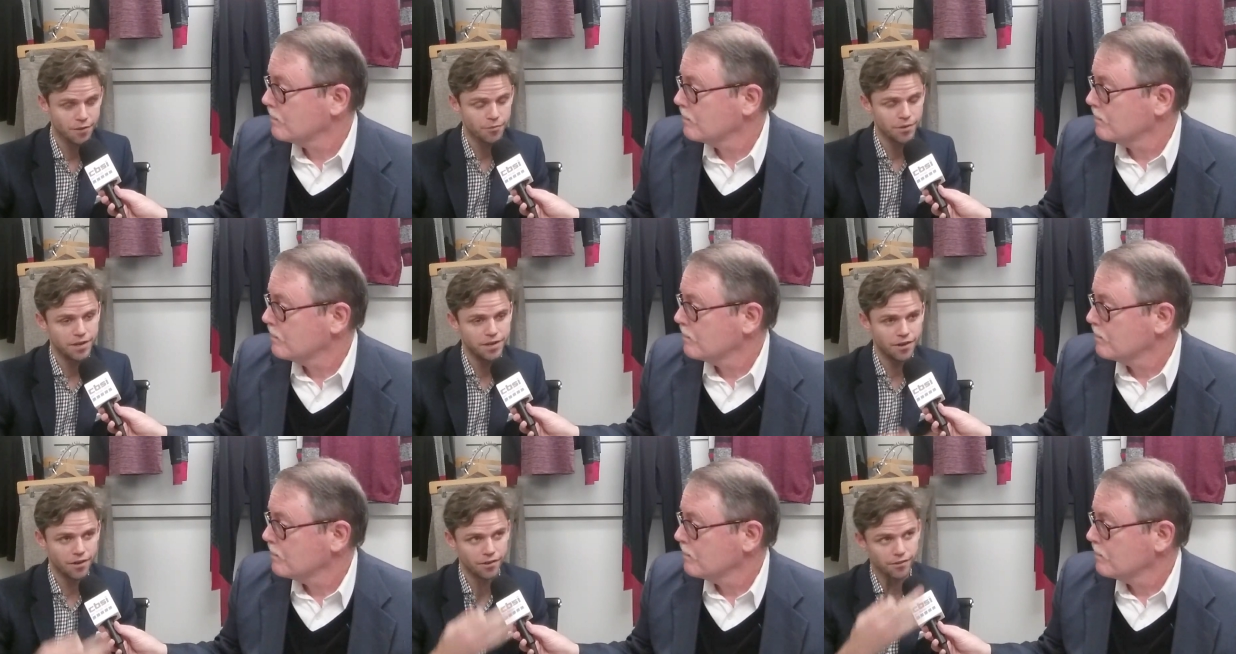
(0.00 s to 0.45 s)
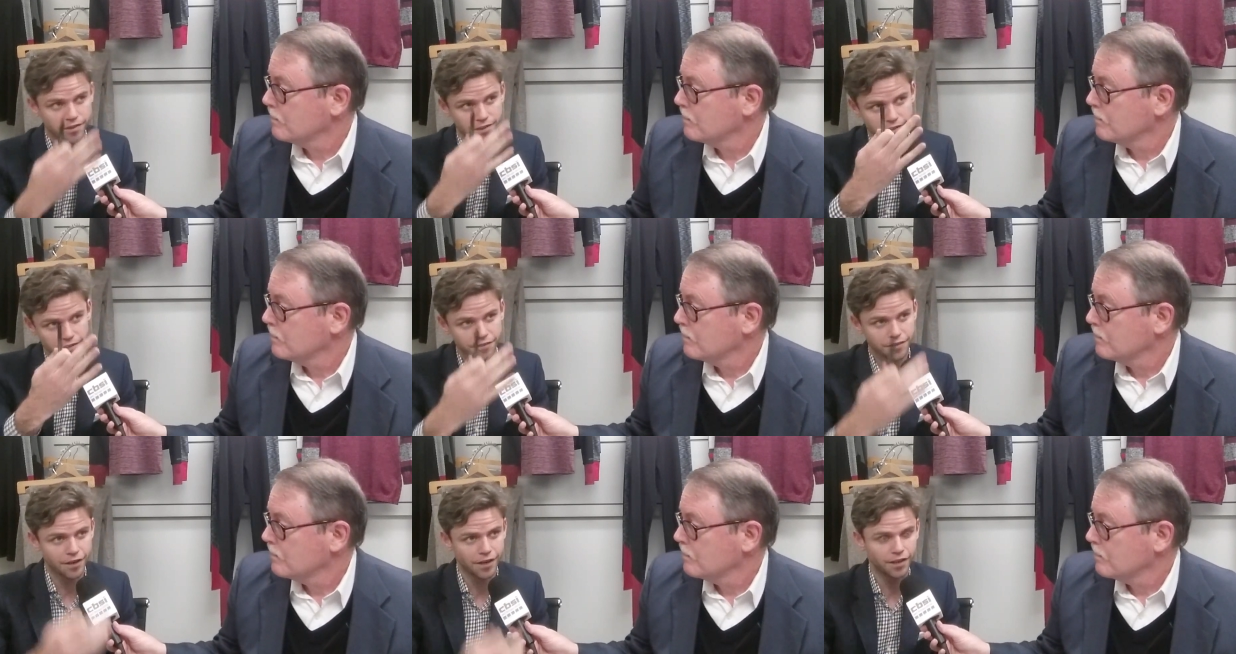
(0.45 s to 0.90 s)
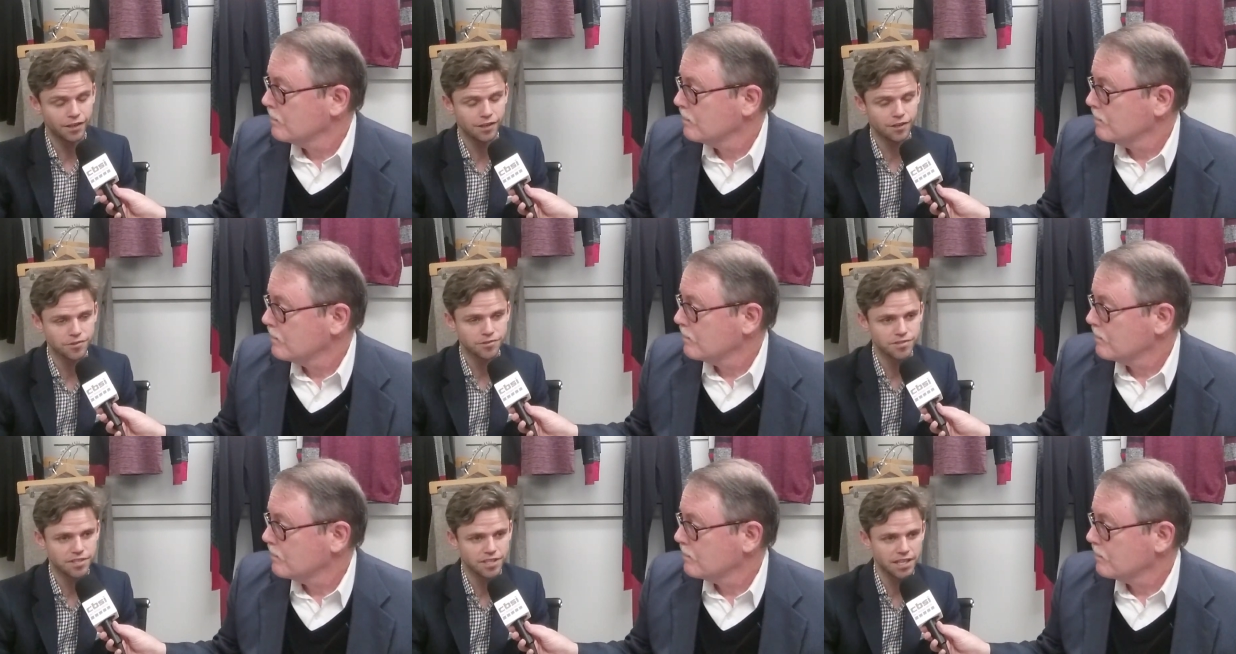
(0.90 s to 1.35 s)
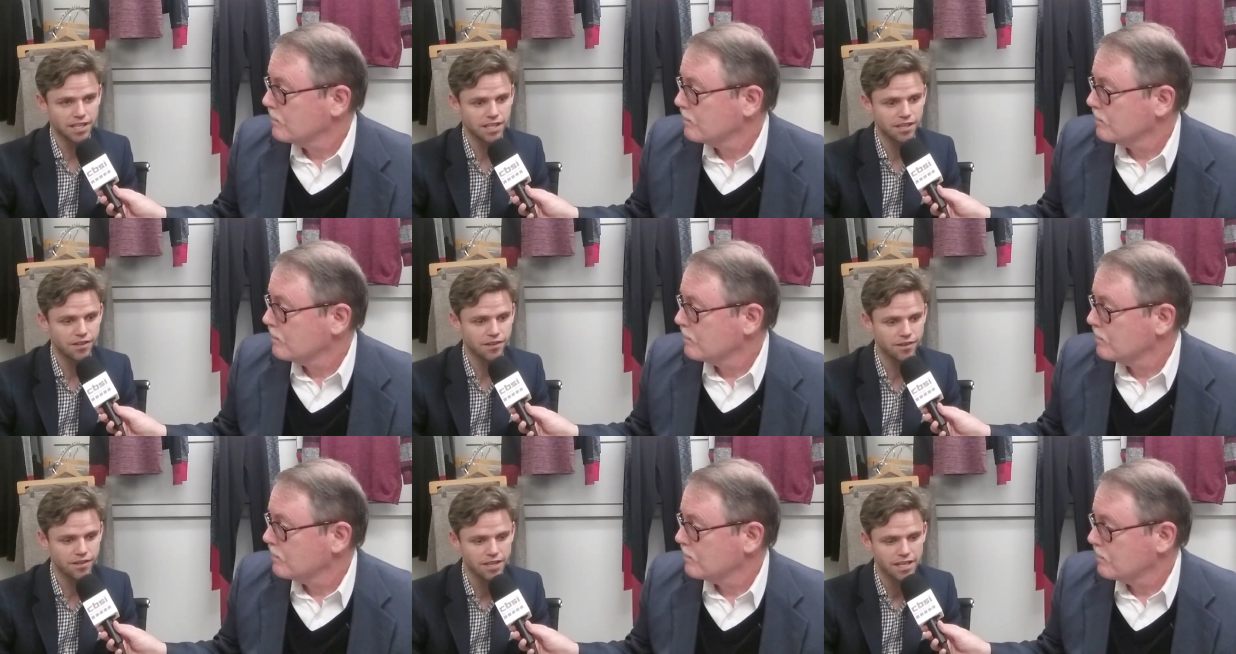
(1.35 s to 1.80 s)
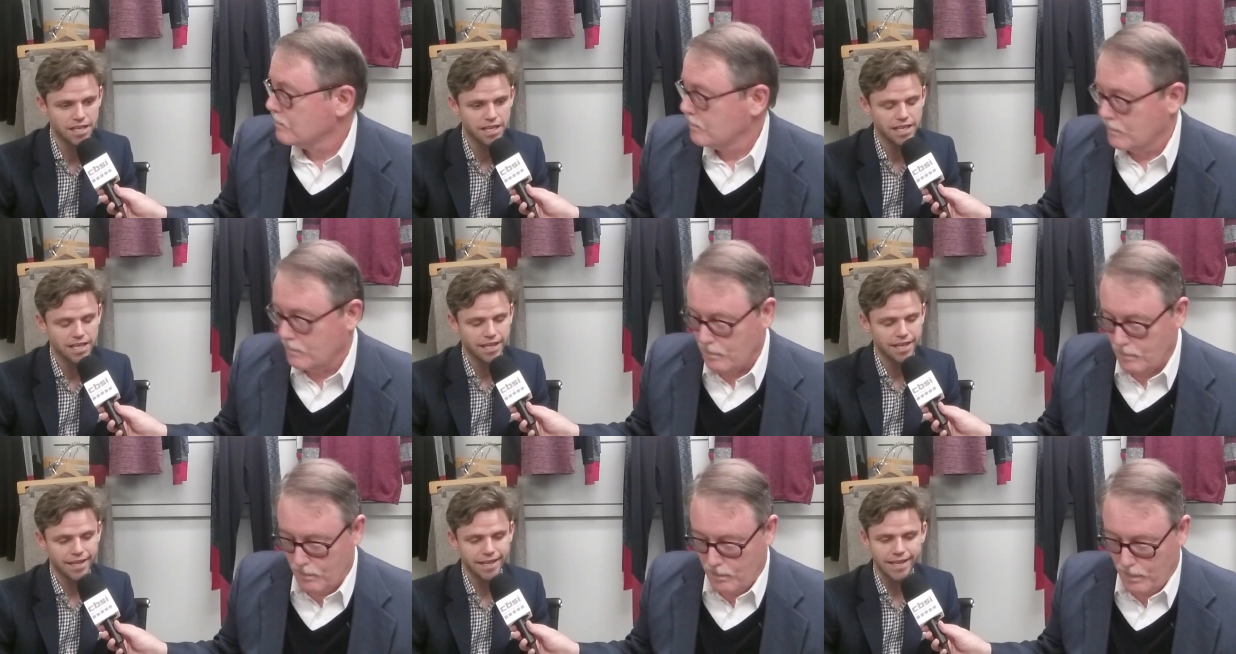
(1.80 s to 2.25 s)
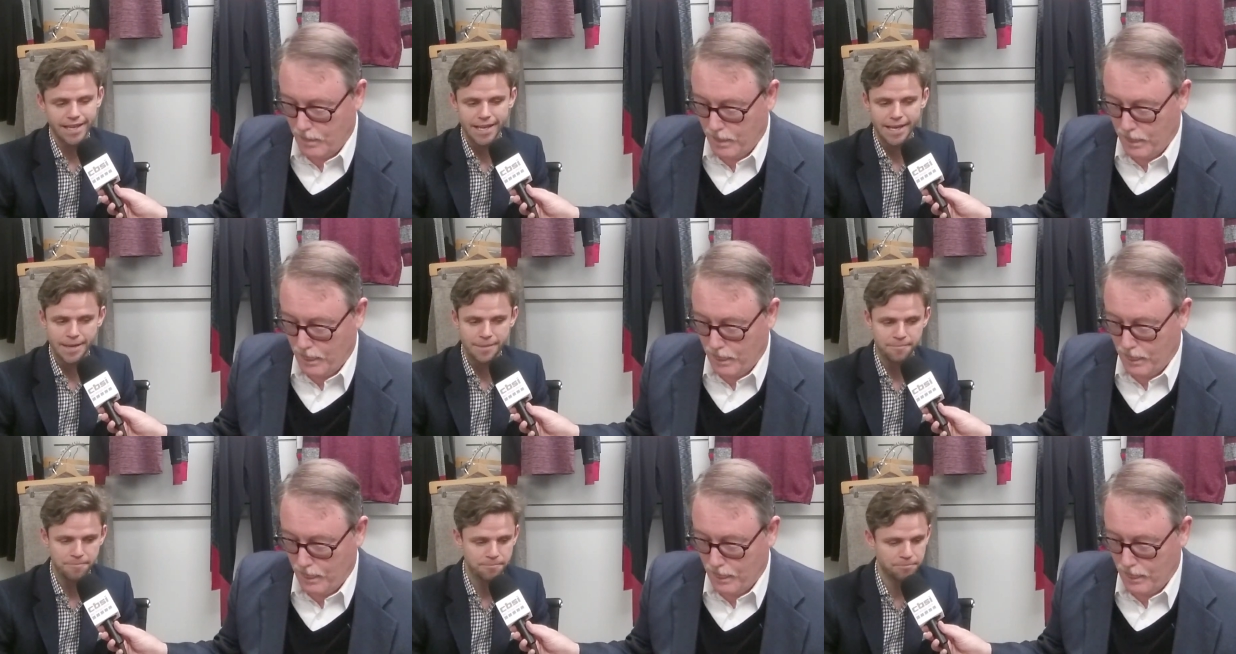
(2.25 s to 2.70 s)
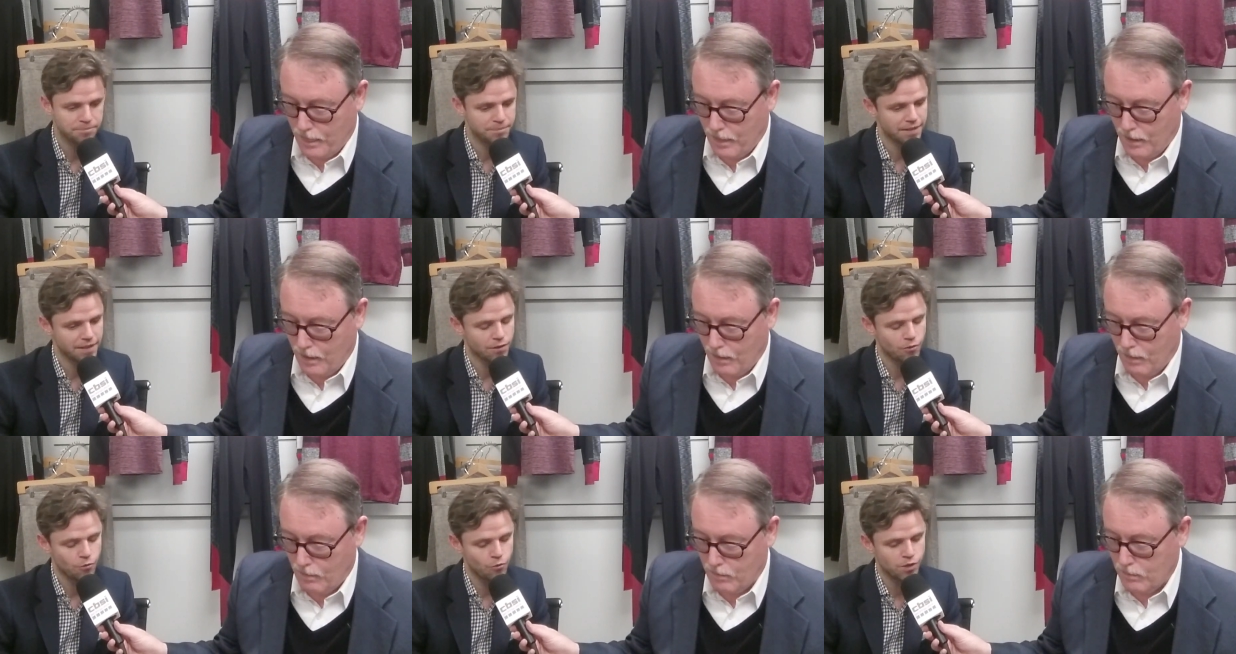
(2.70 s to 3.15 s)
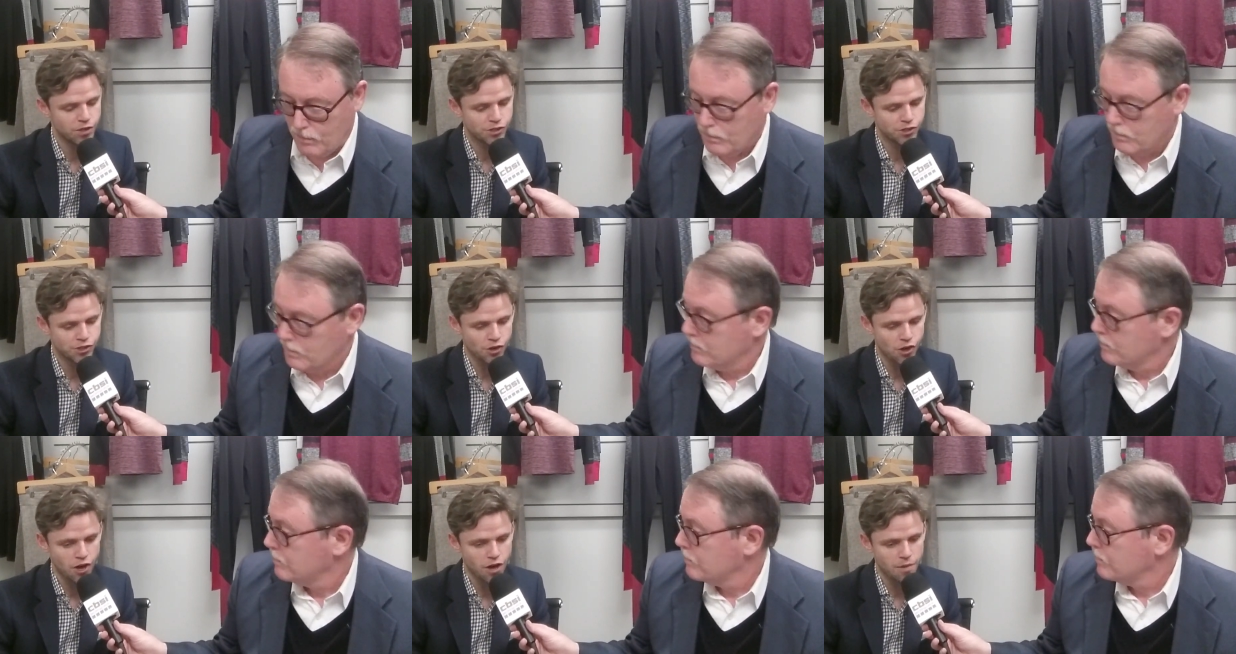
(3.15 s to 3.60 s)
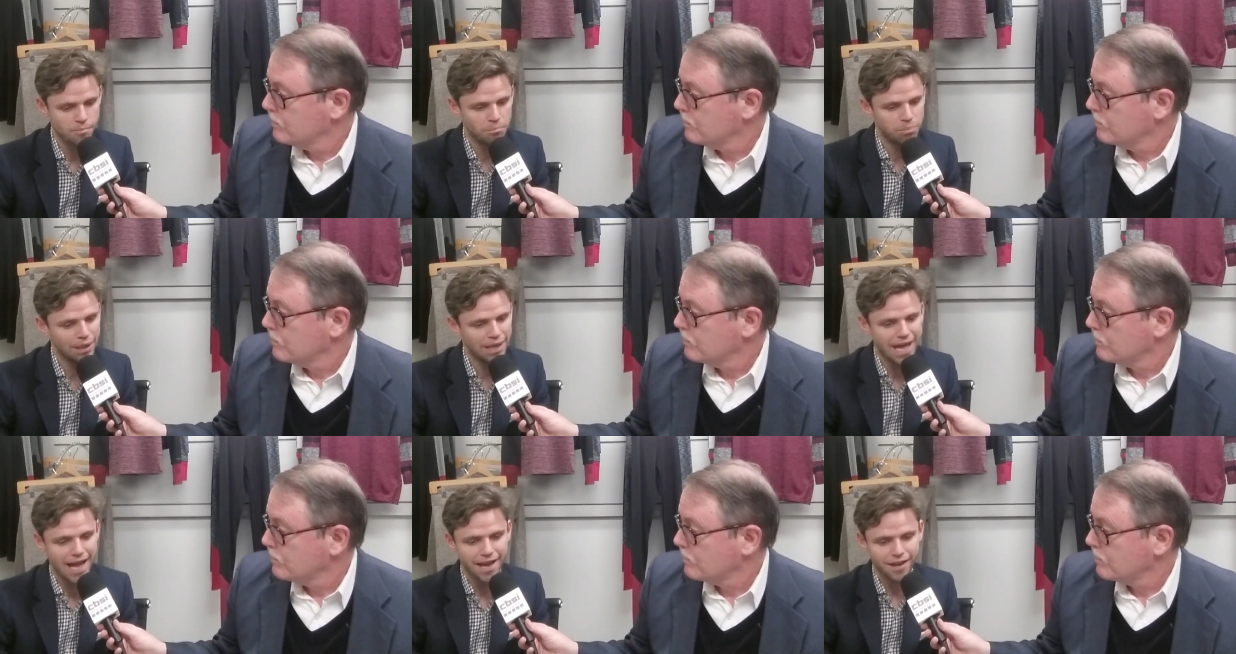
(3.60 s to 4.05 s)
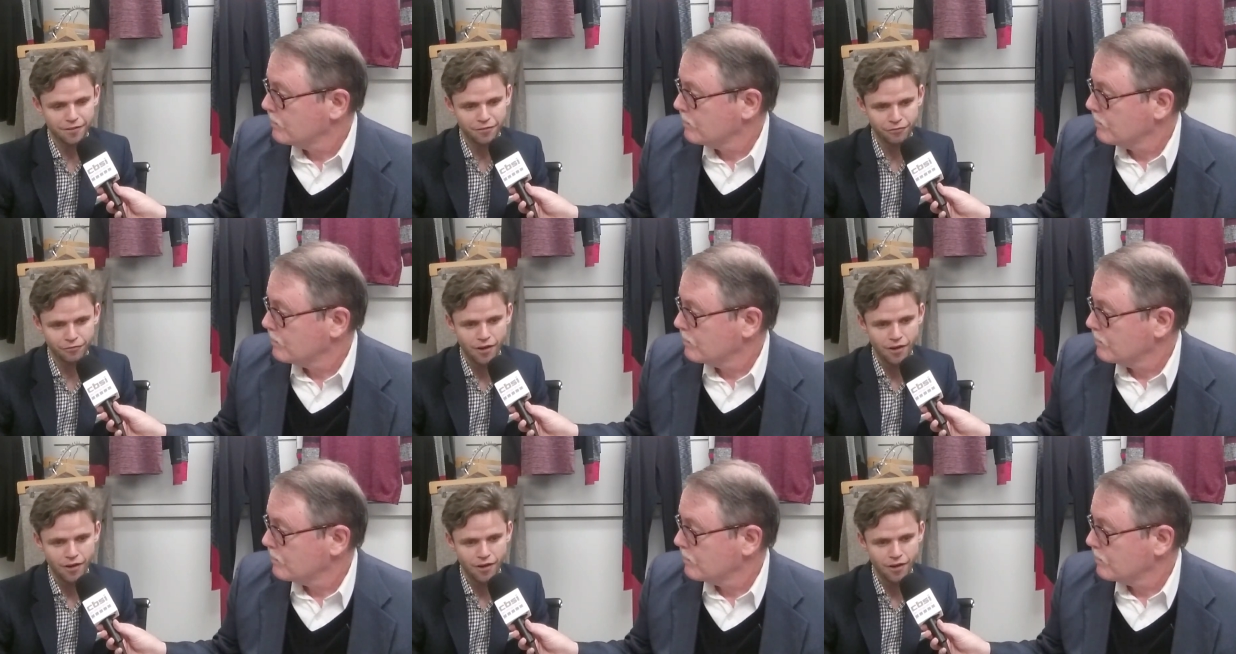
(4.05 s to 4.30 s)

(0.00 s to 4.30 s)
Speaker 1: that we know that are very close to here. Um, we saw Black